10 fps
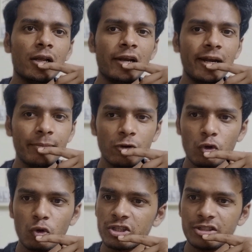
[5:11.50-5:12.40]
Let me know
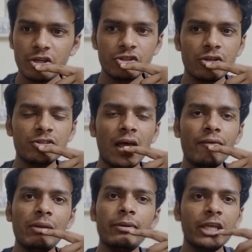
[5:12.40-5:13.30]
your suggestions. I
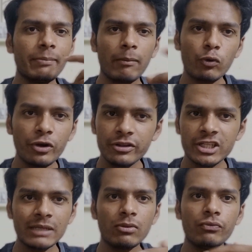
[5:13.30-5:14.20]
will be keep uploading
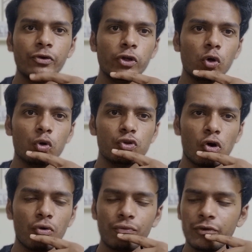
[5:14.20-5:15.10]
this type of videos
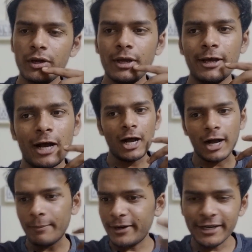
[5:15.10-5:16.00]
of
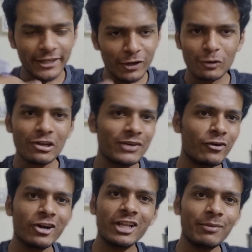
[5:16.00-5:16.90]
updating regularly
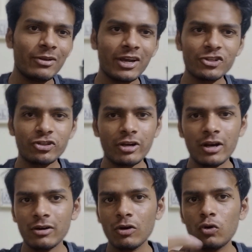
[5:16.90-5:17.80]
what are the application
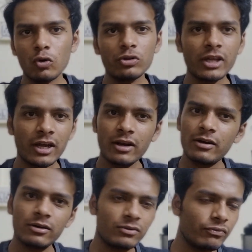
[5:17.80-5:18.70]
and growth
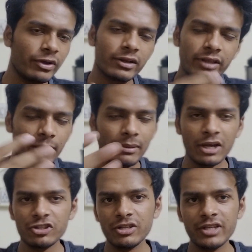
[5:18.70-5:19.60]
and where the
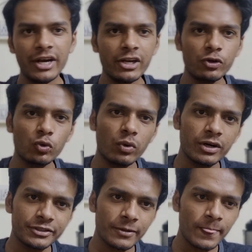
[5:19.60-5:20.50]
application is heading
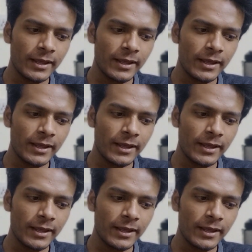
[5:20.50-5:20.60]
towards.